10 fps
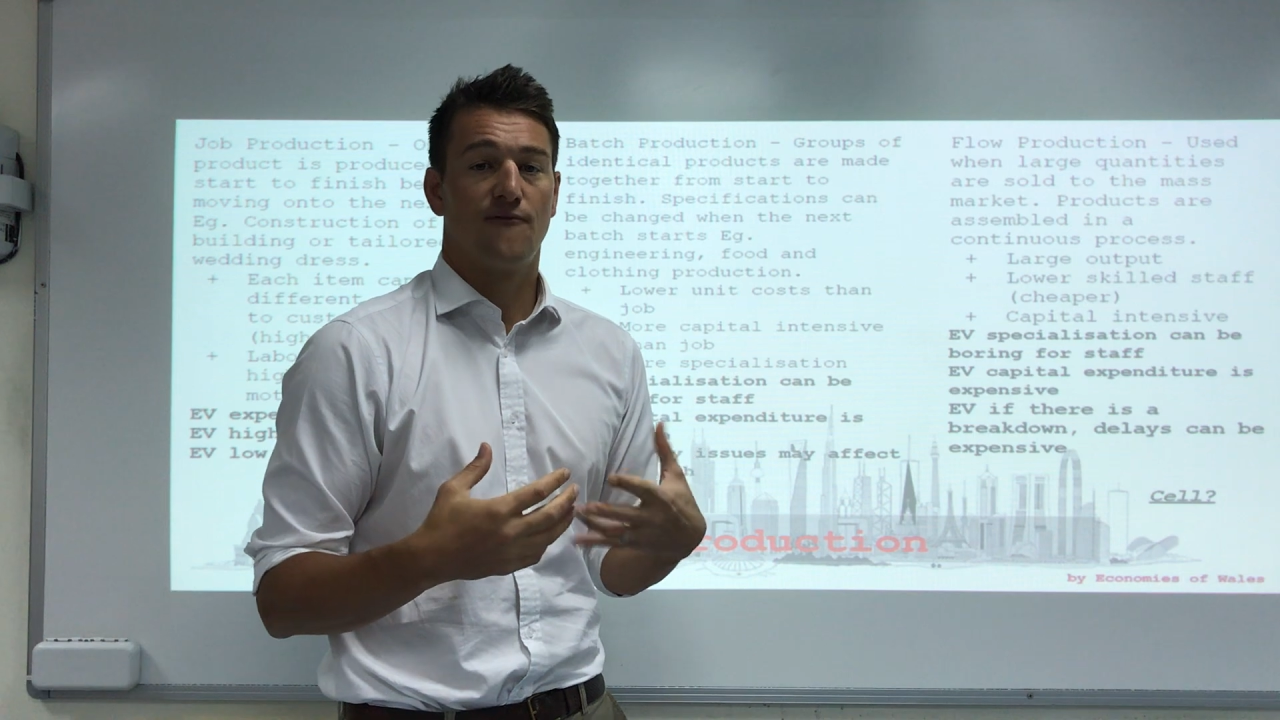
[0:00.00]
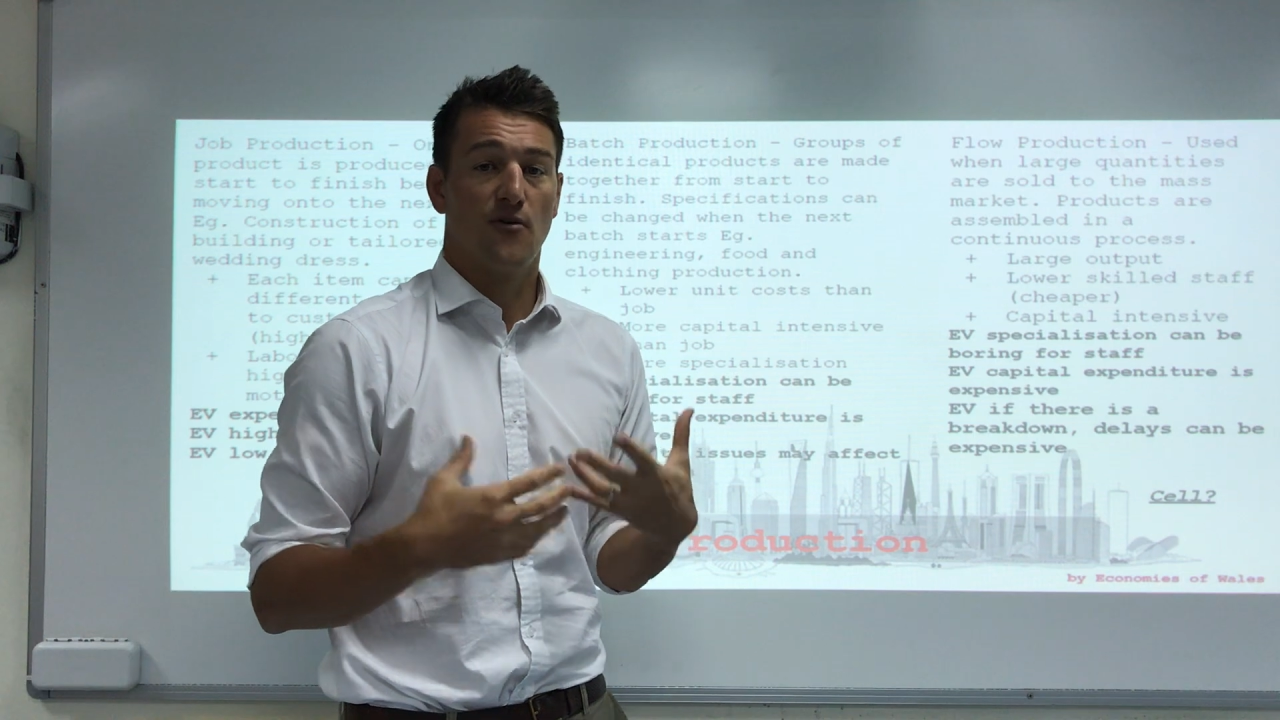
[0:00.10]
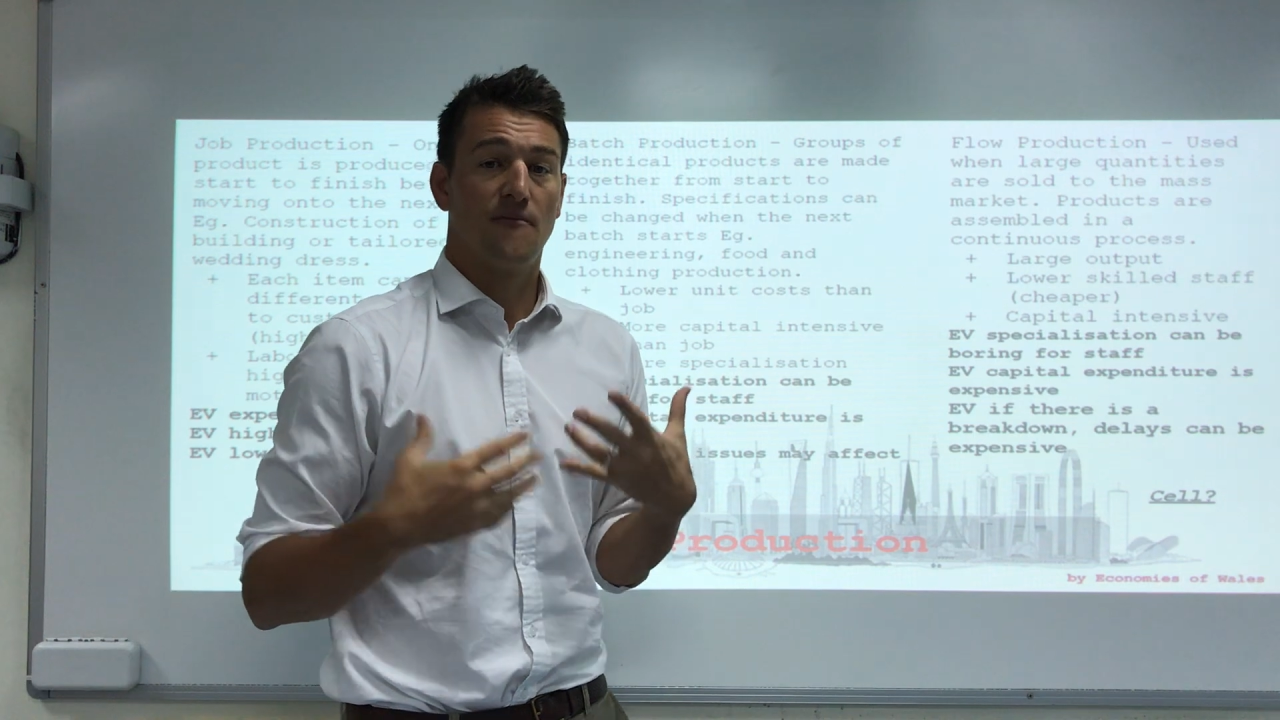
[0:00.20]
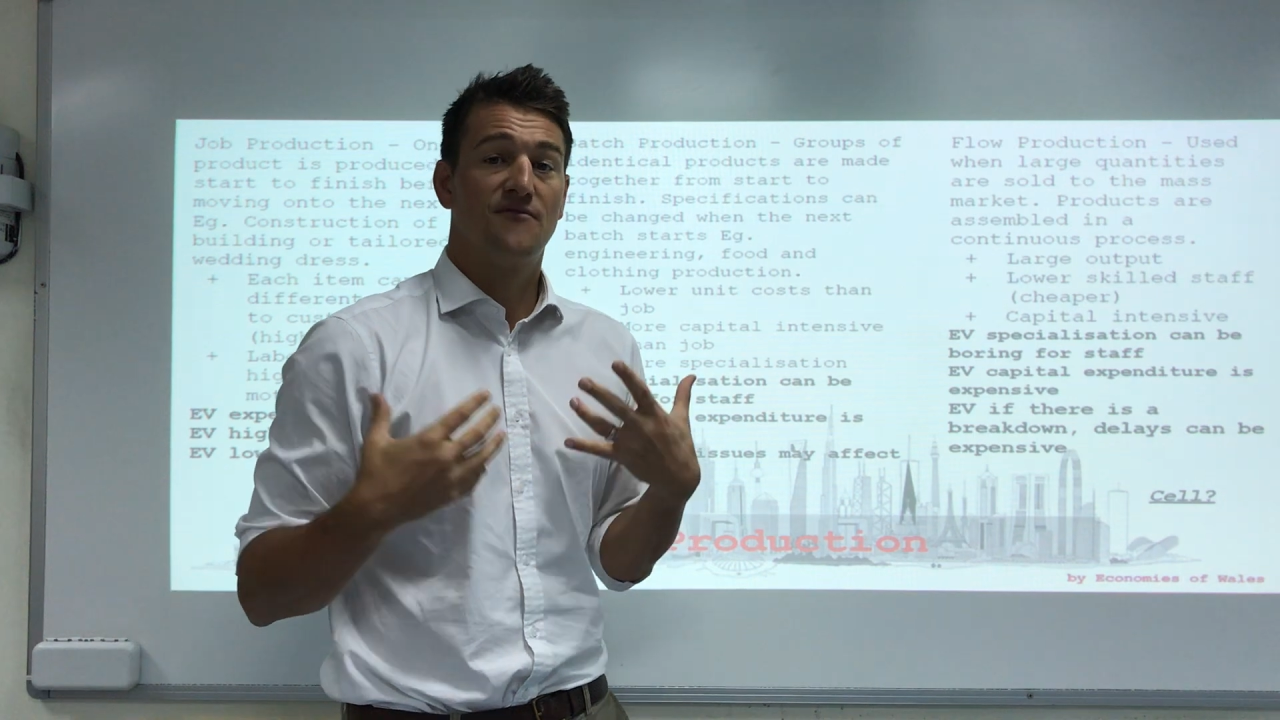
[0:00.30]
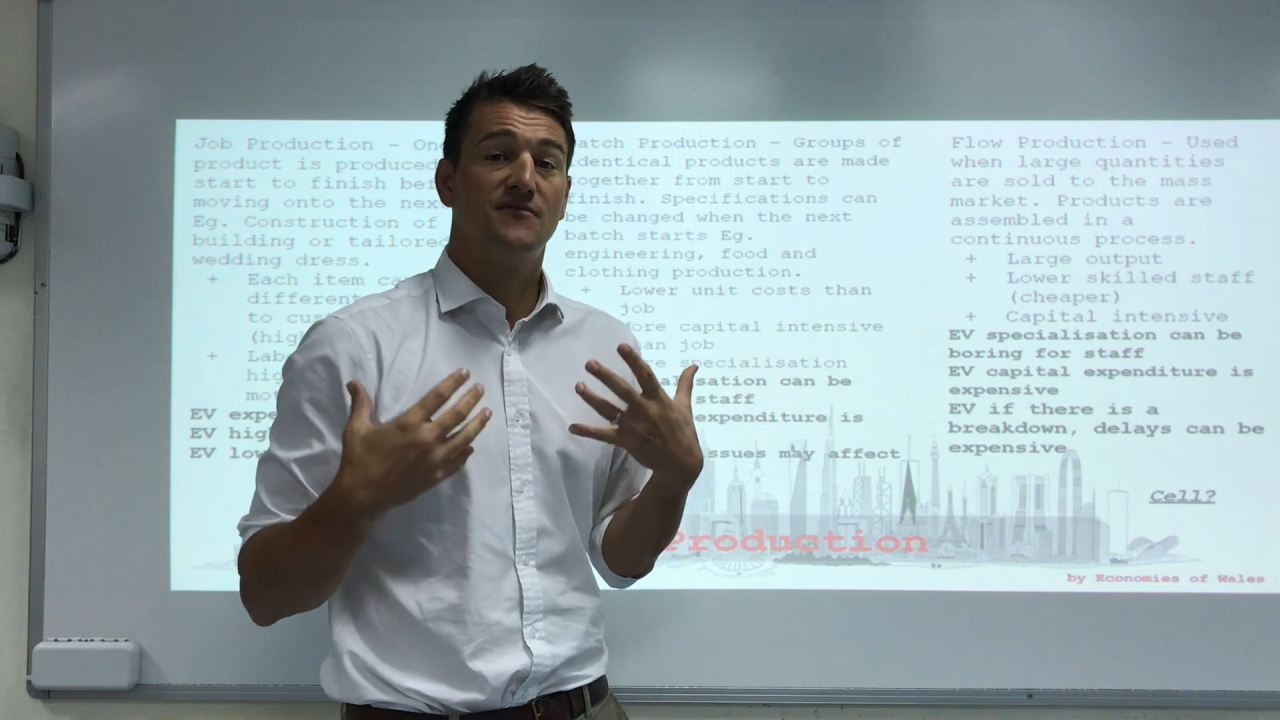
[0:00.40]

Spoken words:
from